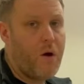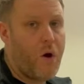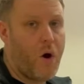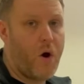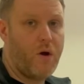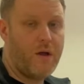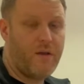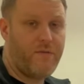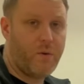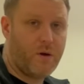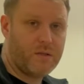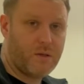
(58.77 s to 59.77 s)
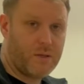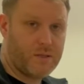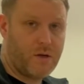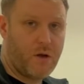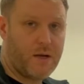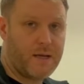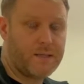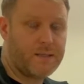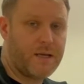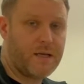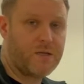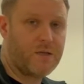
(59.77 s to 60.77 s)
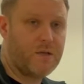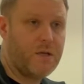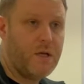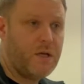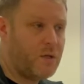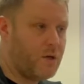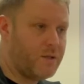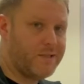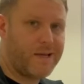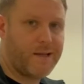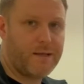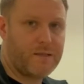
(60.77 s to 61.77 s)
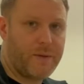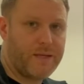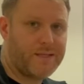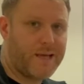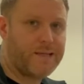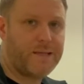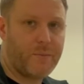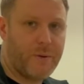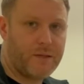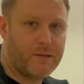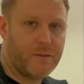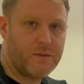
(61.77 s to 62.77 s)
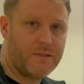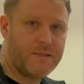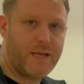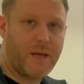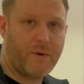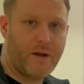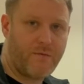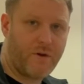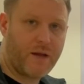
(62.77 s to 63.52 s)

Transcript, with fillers: or if you wanted to as an organisation you could set that to be a static pin so it's the same on every